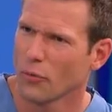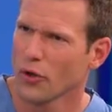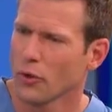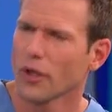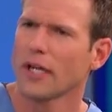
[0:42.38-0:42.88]
Were
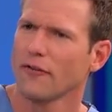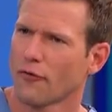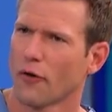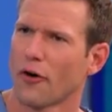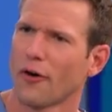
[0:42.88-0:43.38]
you looking
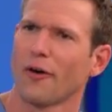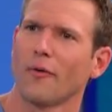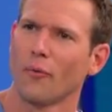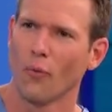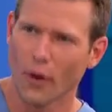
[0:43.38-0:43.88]

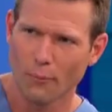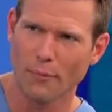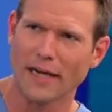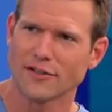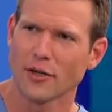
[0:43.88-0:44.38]
for
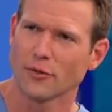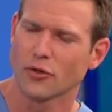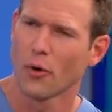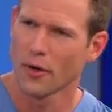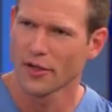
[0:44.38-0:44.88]
what bacteria was
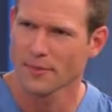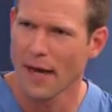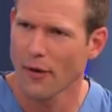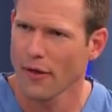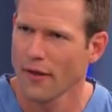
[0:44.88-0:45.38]
growing in his
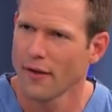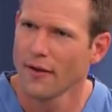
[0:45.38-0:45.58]
mouth?